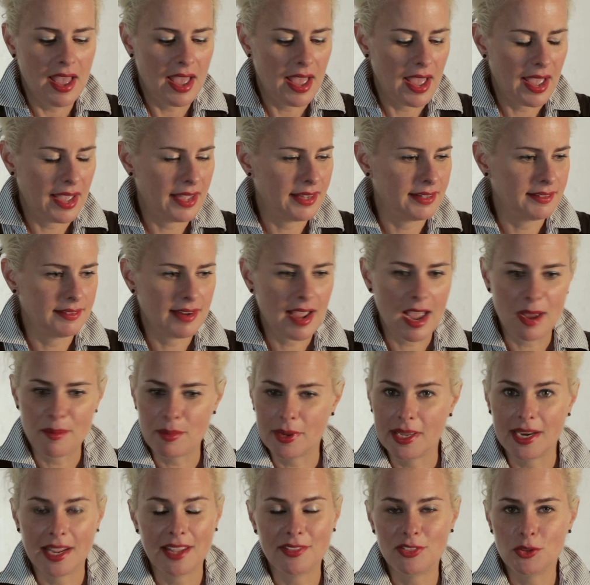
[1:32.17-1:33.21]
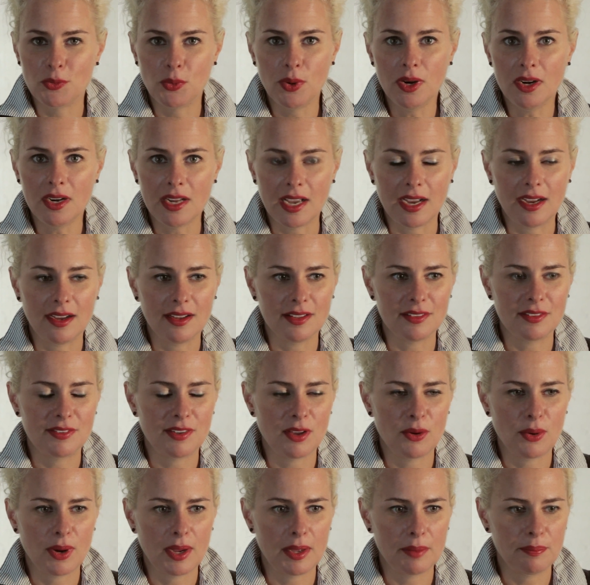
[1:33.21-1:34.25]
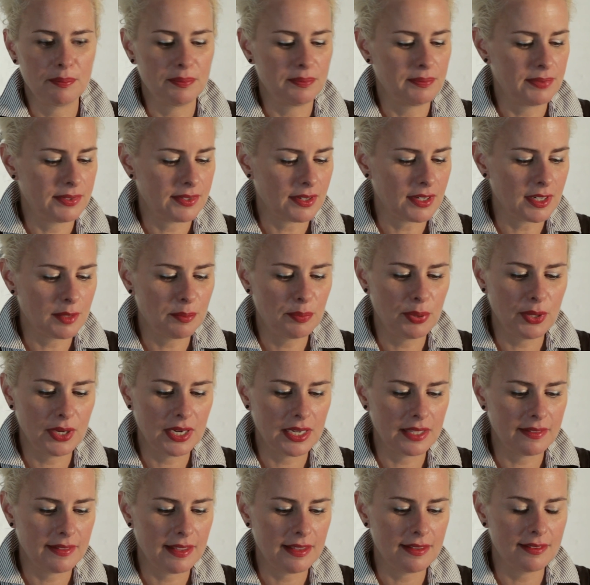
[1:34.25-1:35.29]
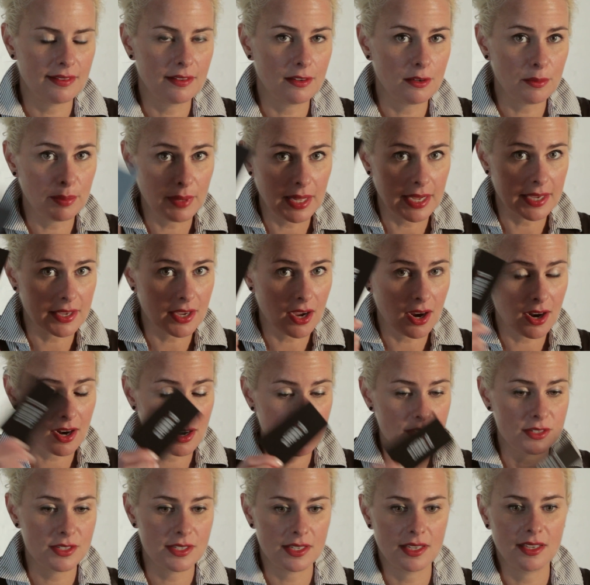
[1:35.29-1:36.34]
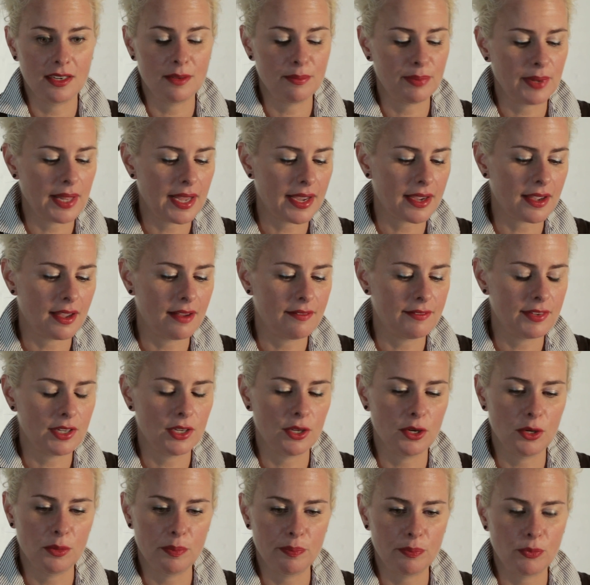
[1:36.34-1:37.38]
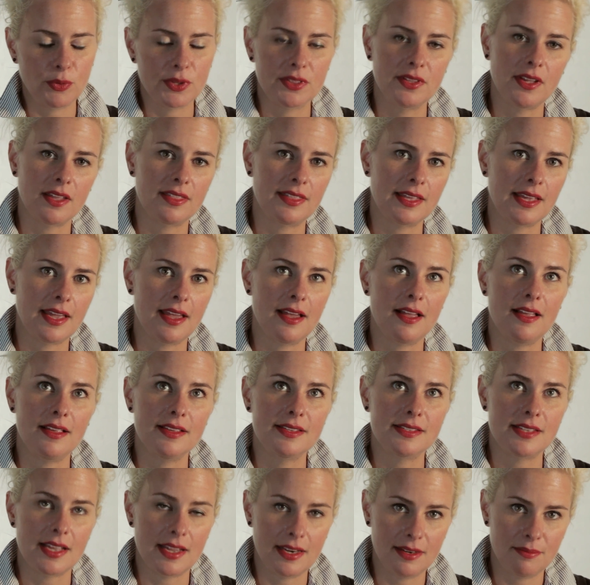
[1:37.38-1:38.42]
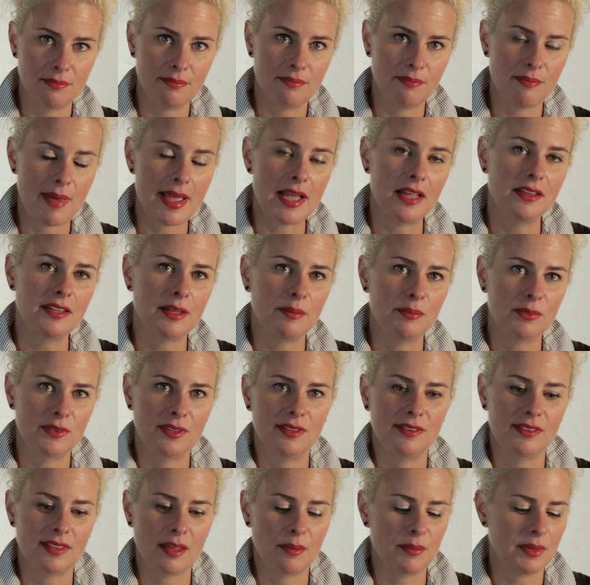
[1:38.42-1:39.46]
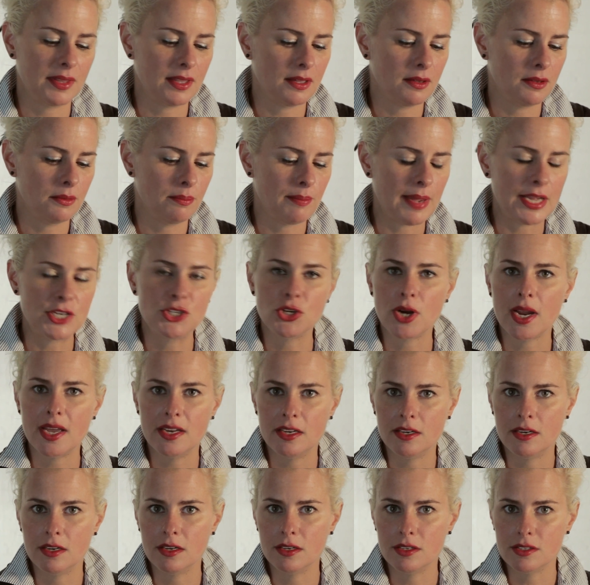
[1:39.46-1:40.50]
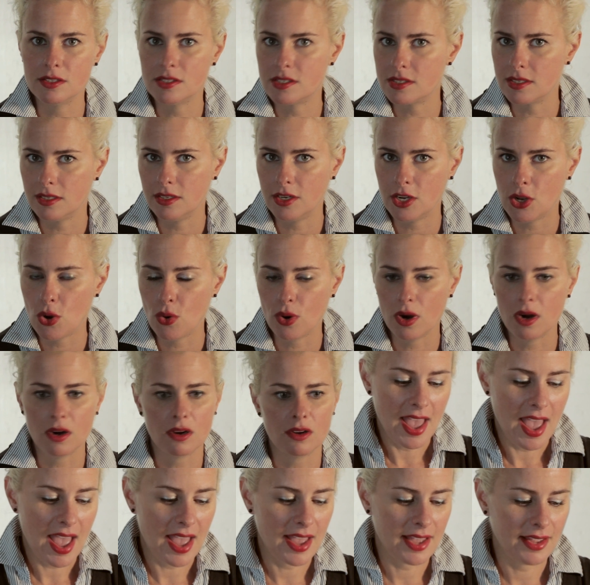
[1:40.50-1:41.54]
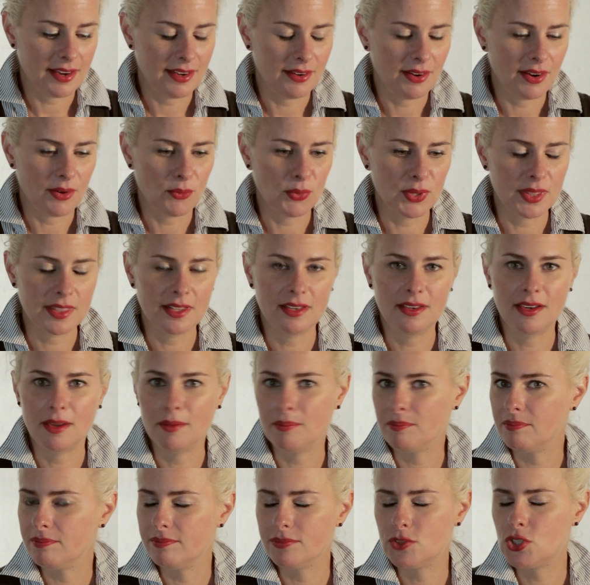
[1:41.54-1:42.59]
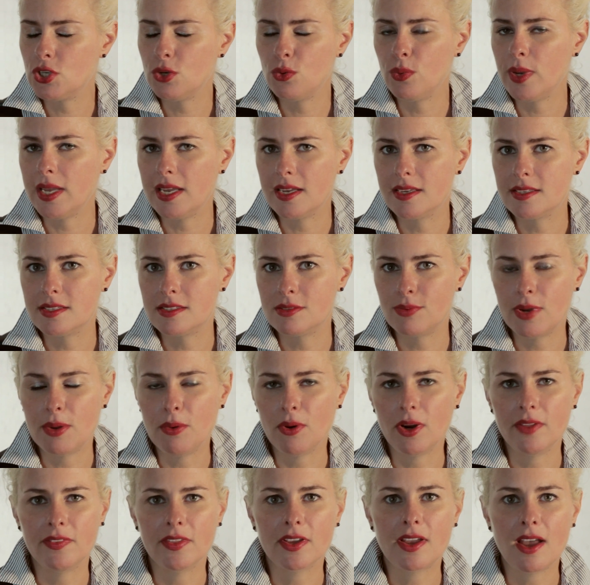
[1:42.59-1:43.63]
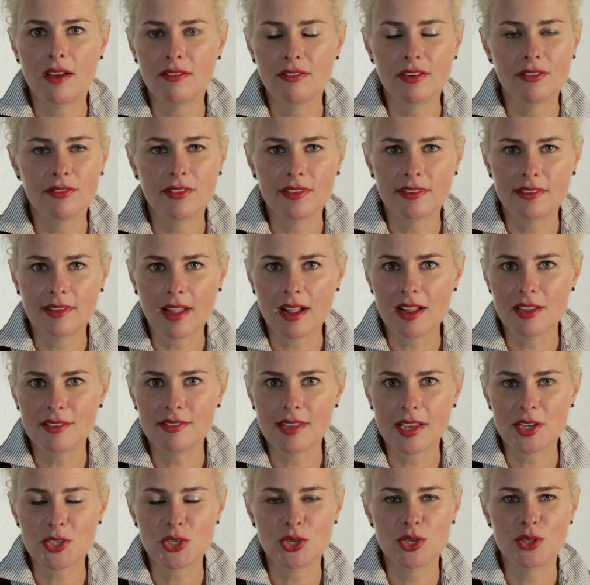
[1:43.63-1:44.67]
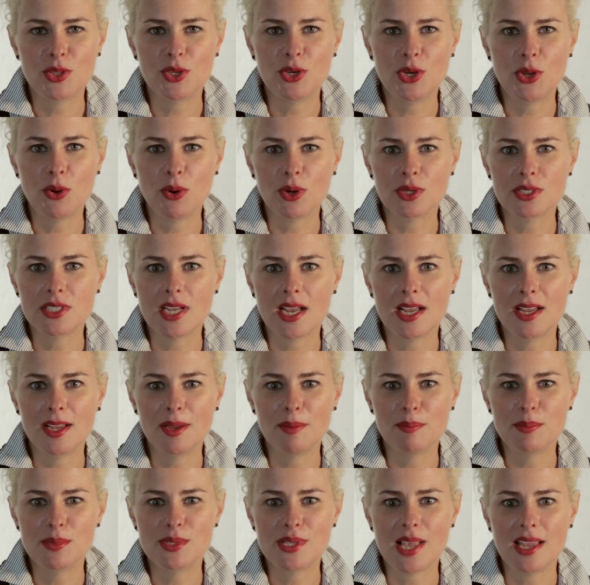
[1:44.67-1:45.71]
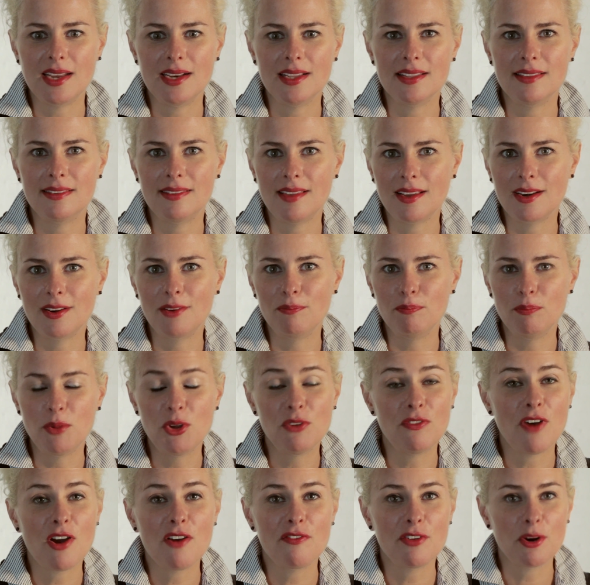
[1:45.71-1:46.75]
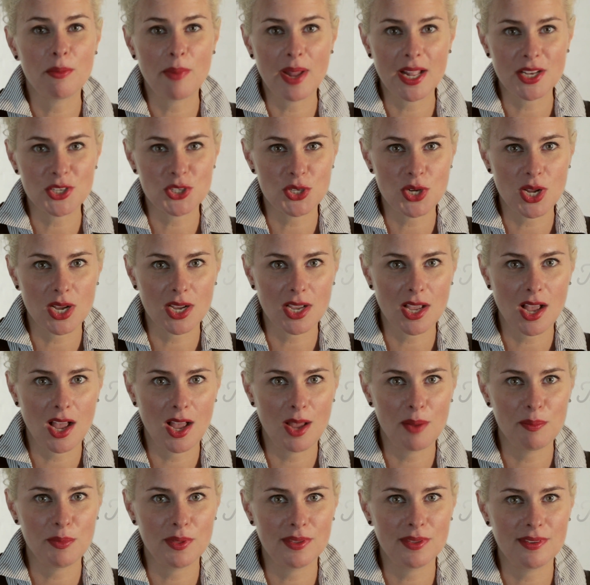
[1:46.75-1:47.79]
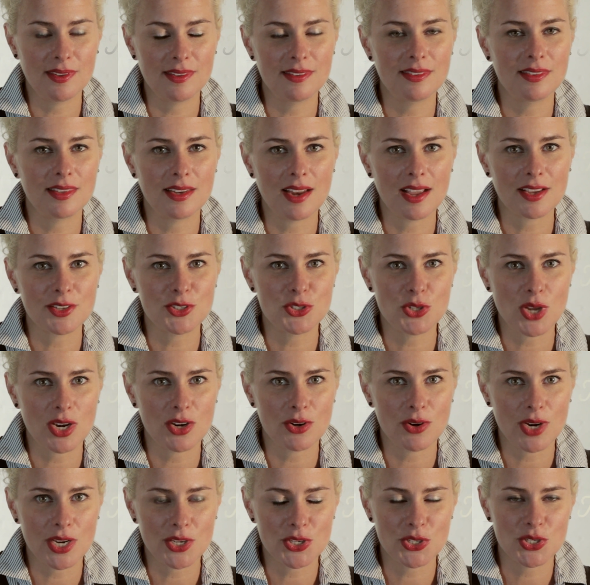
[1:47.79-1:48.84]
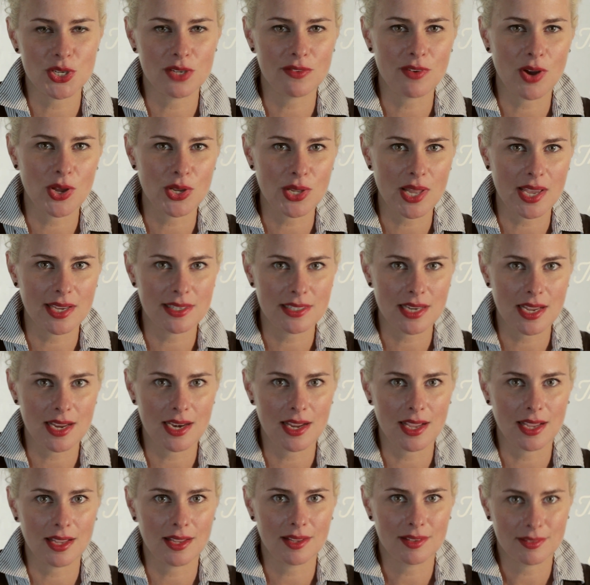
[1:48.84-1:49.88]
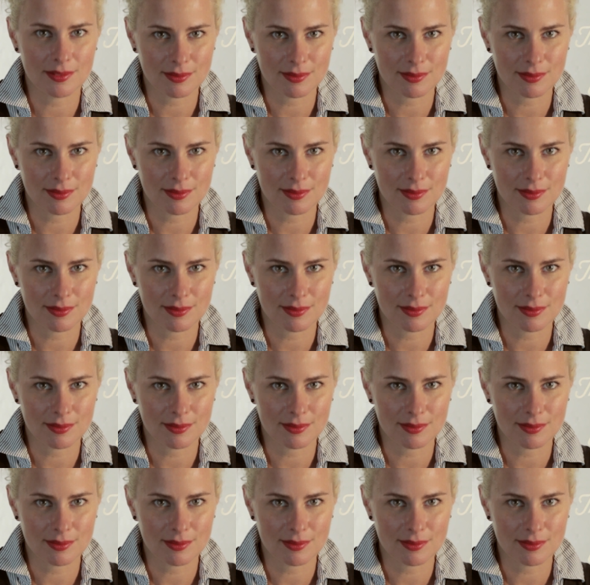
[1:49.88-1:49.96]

And how am I going to get the word out? So I started putting these little black cards in a black envelope with nothing else and mailed them to some of the major editors in New York. And within 2 weeks, we were on the cover of the style section of the New York Times, and it said, "Move over, Match.com. This is the next generation of online dating."